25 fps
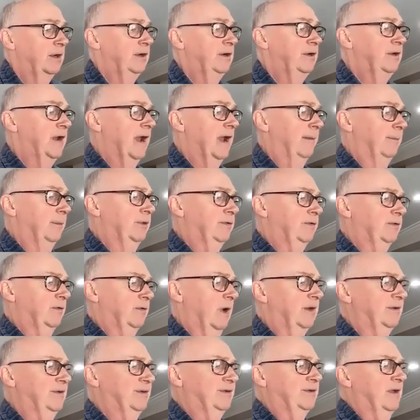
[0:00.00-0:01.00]

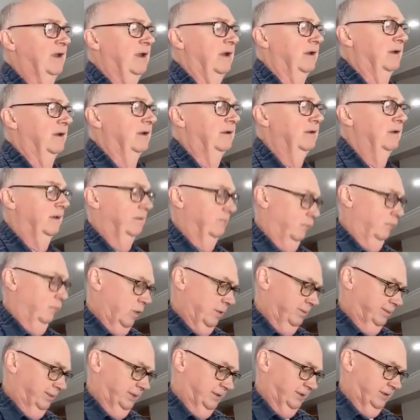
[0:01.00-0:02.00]
demonstrates,
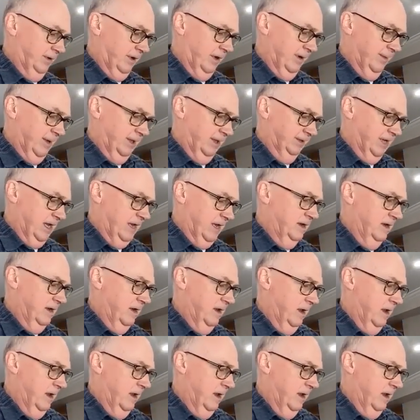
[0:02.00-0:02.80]
whoops, sorry about that,